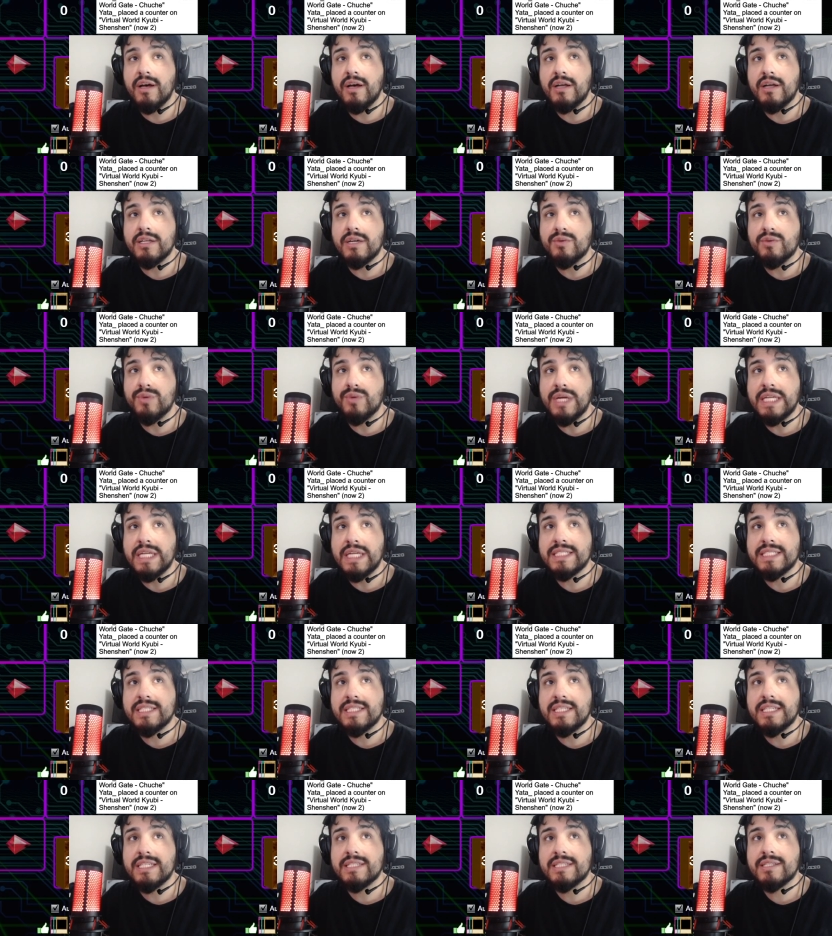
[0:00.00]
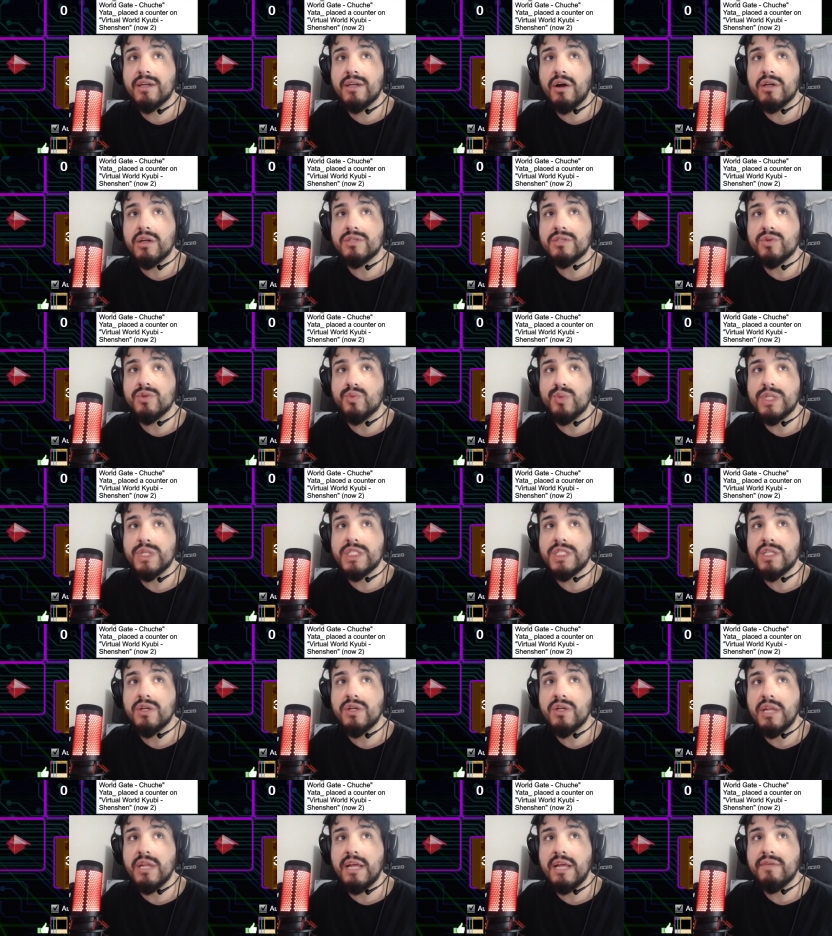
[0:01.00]
reads this card's
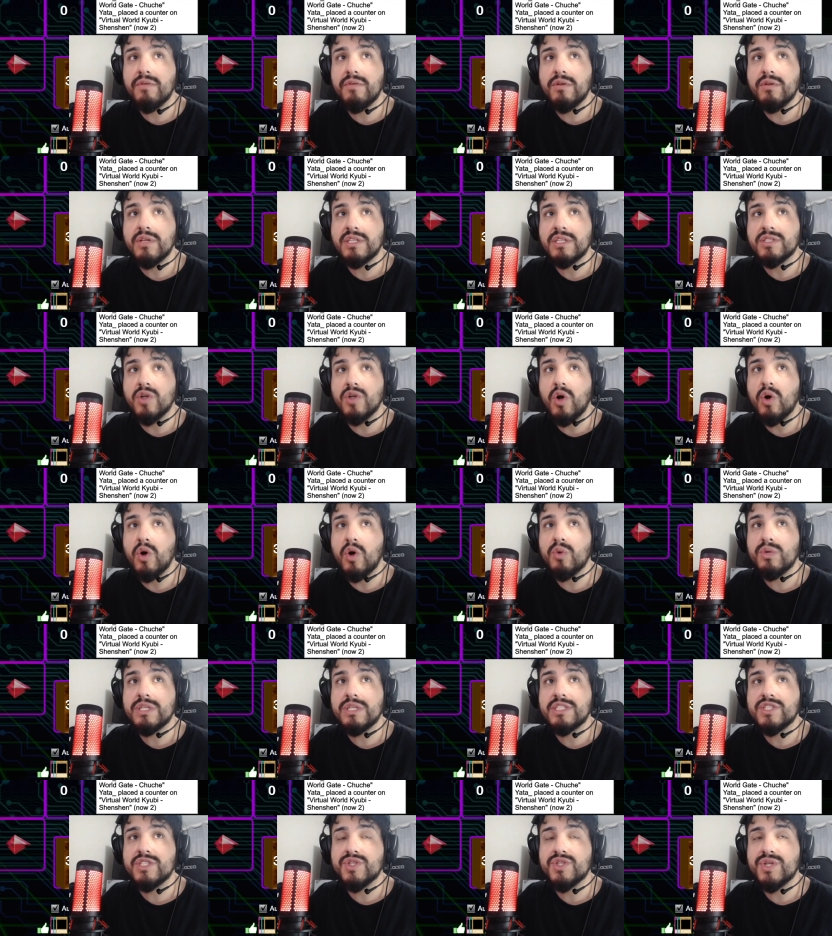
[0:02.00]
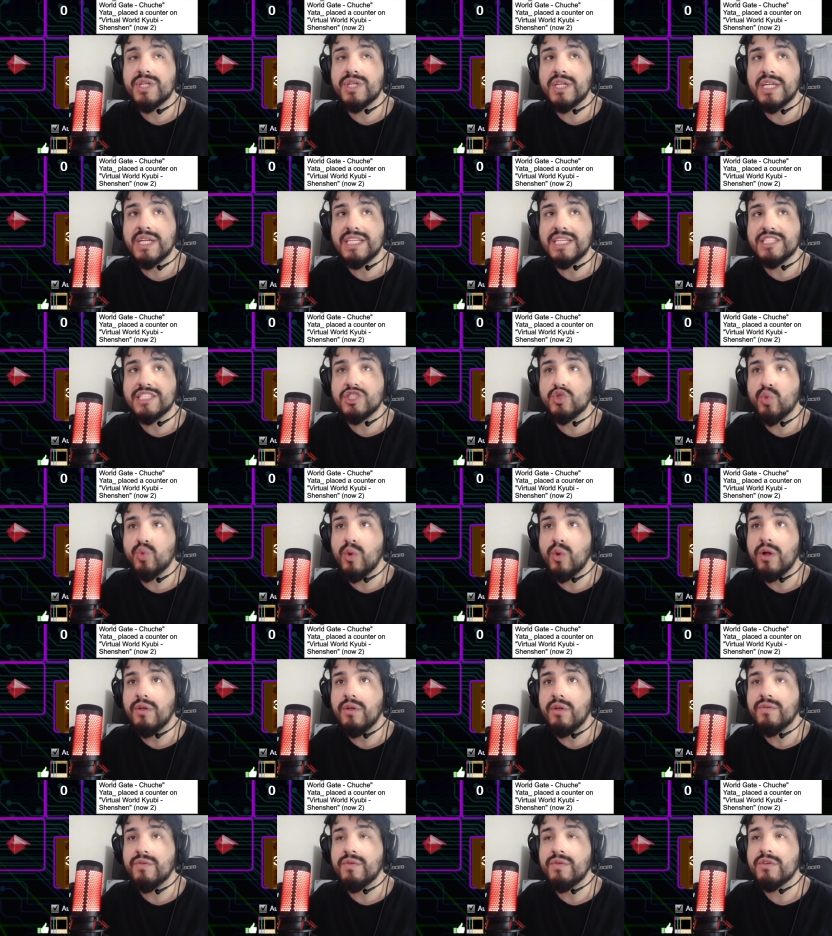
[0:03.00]
original level is always treated as
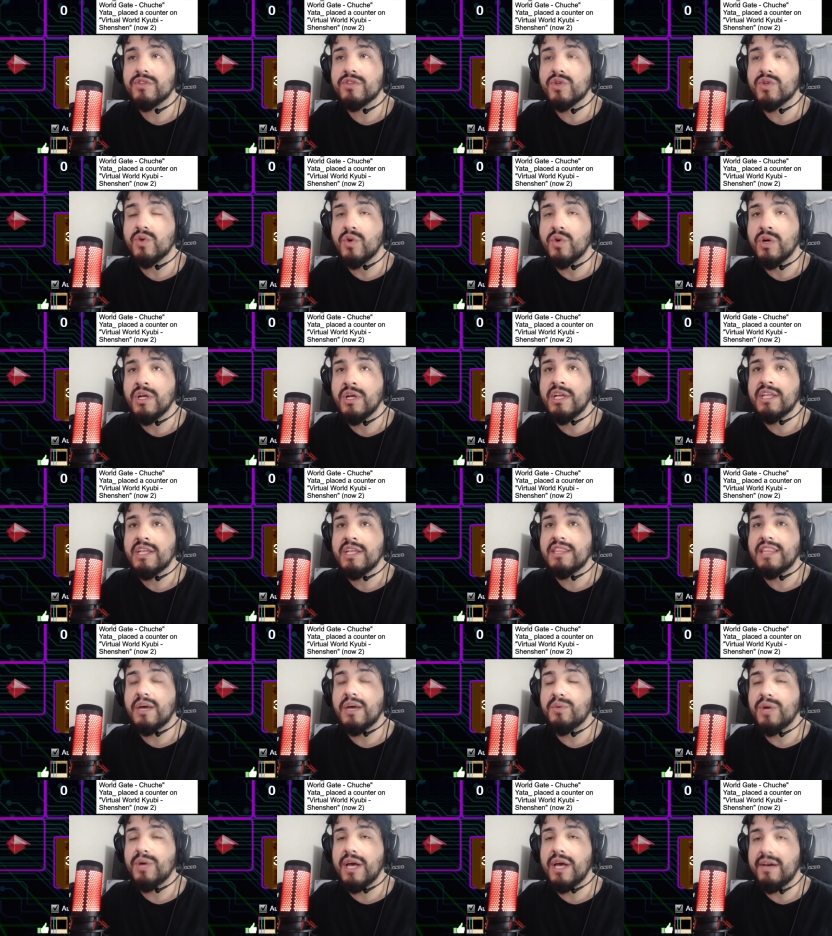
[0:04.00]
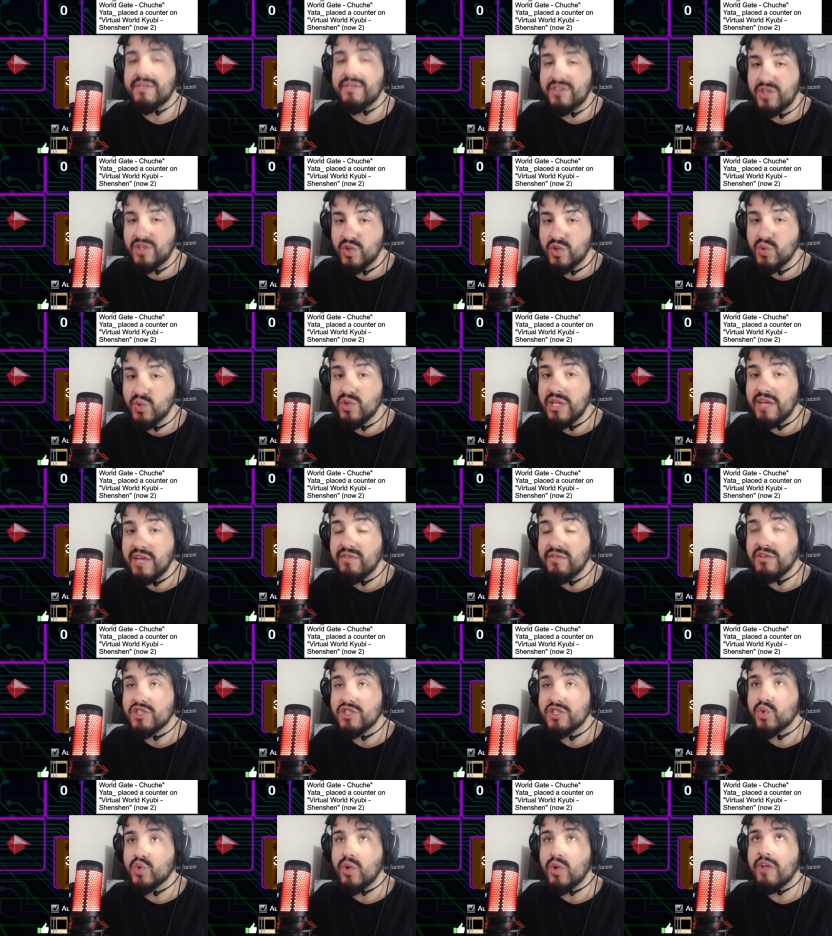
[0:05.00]
12. So now we have 2
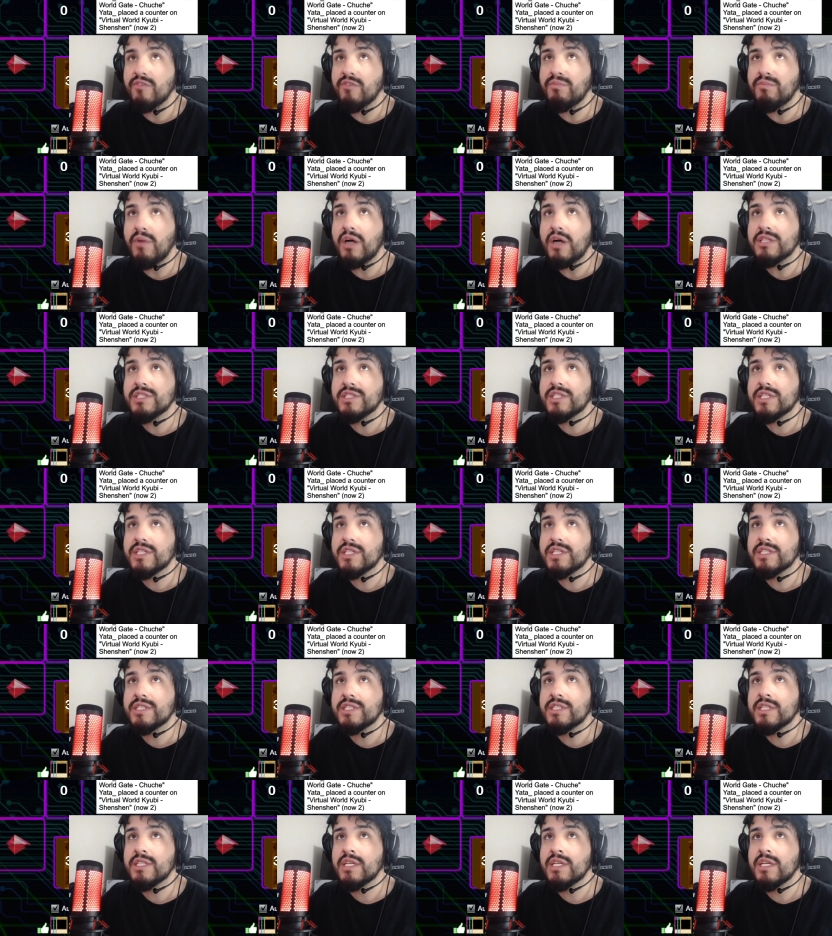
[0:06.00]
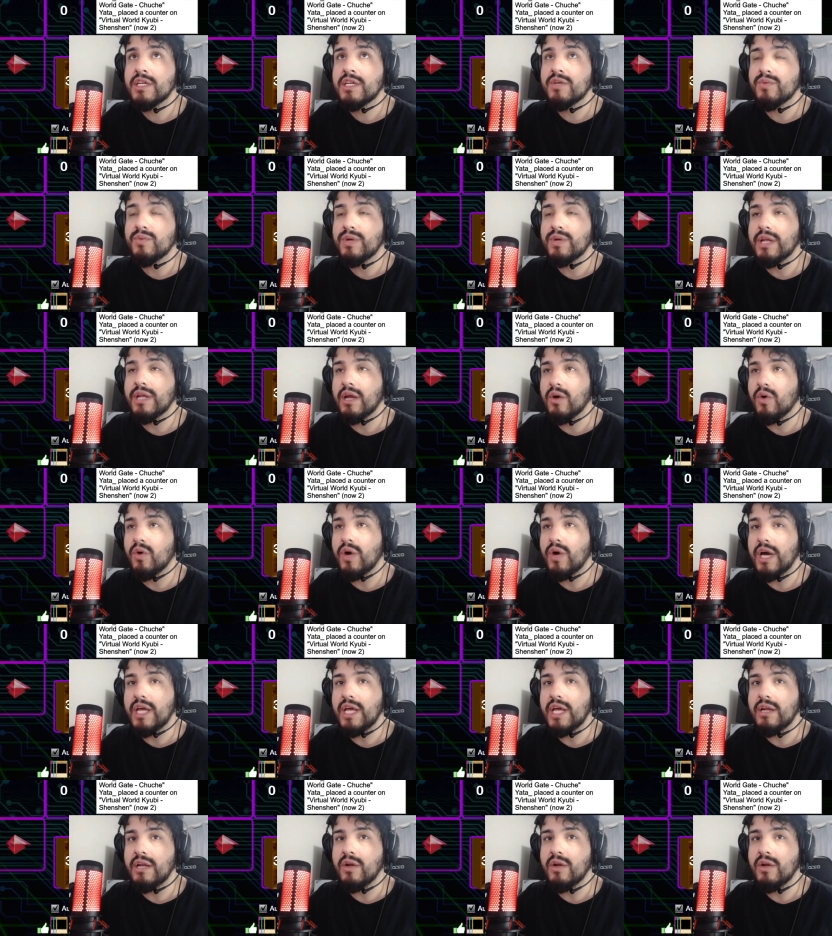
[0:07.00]
level 12 monsters. We're gonna go ahead and